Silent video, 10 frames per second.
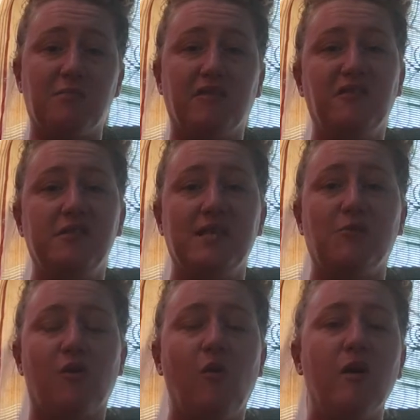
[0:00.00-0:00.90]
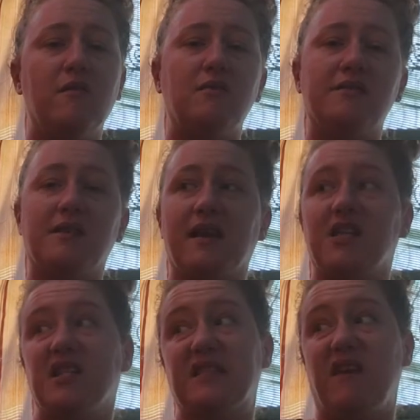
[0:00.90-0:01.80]
I'm diffusing more oils, and I
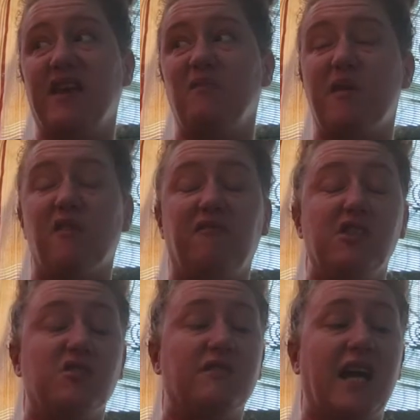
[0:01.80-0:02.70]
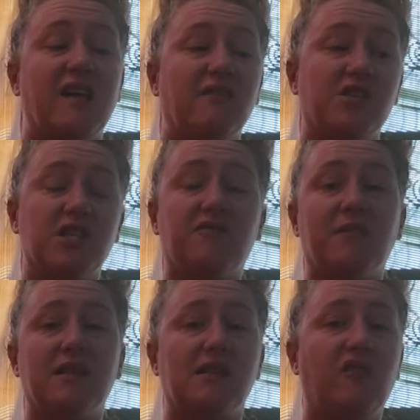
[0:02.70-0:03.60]
just find it beneficial, not even just for
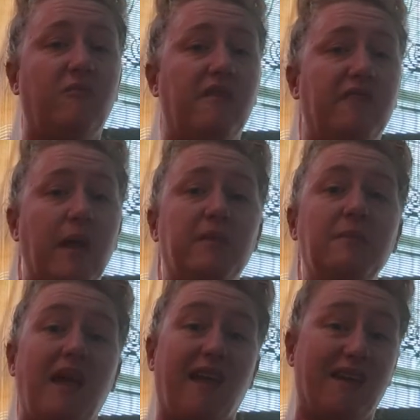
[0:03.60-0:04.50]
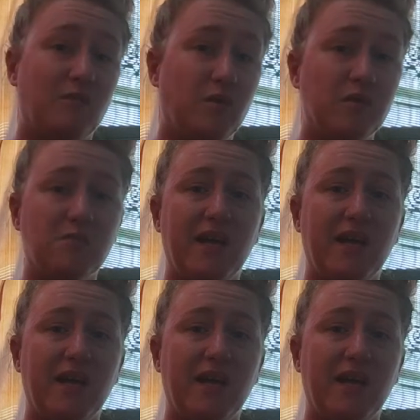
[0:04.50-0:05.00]
myself, my family, my animals.